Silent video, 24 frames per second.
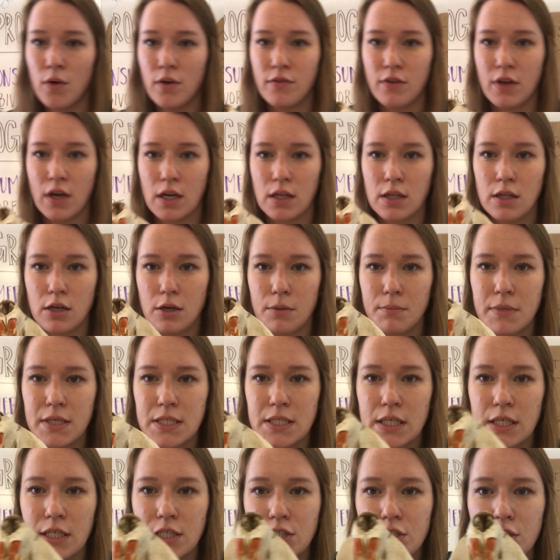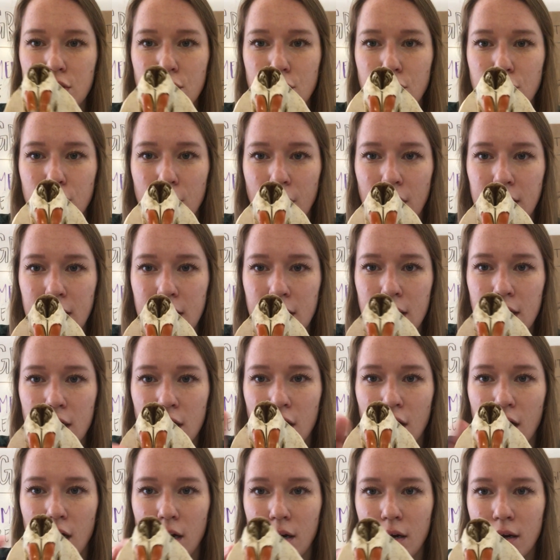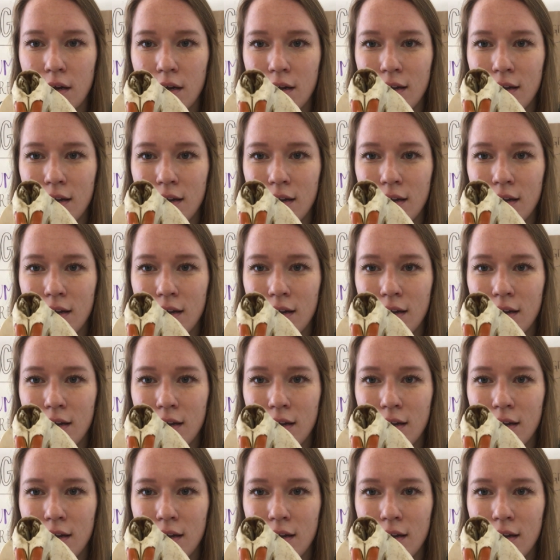got a little missing tooth right here.